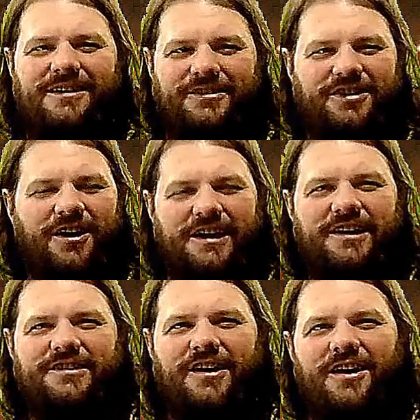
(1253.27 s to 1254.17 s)
a
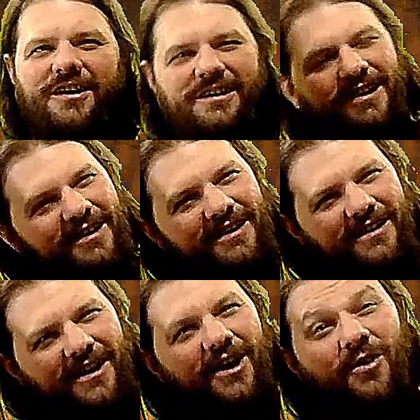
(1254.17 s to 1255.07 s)
talking dog.
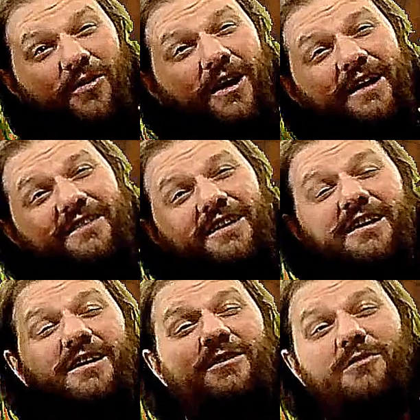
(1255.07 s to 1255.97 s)
Oh, right.
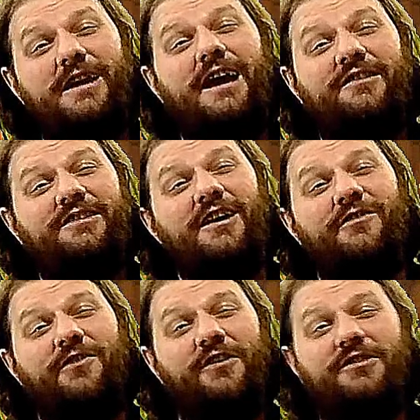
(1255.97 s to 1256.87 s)
When
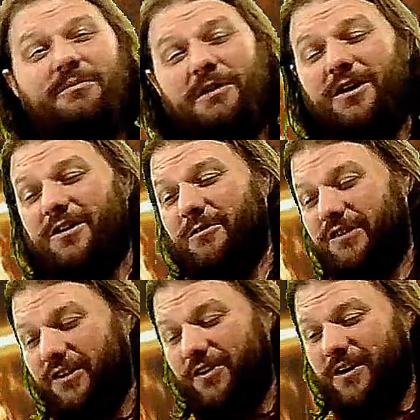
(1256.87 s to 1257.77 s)
Castiel first appeared, it
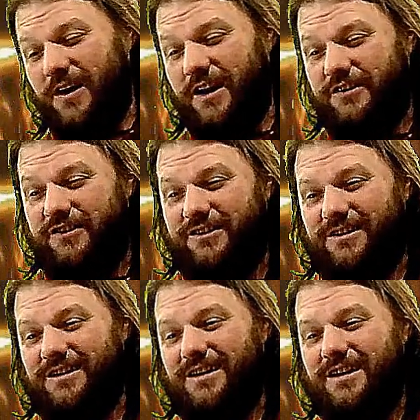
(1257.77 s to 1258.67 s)
was hilarious
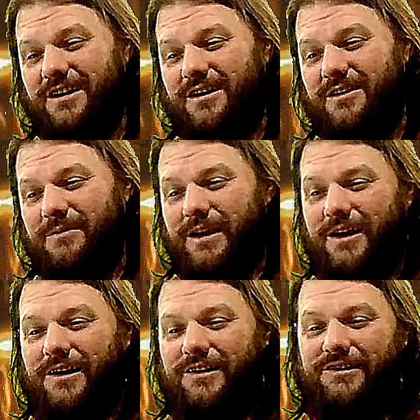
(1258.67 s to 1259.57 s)

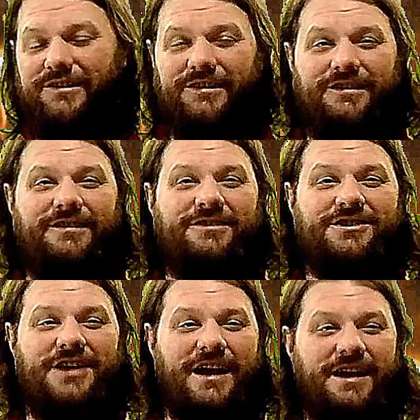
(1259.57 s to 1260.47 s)
because
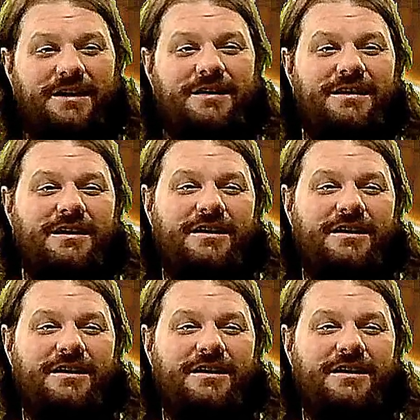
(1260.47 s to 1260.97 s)
Shaggy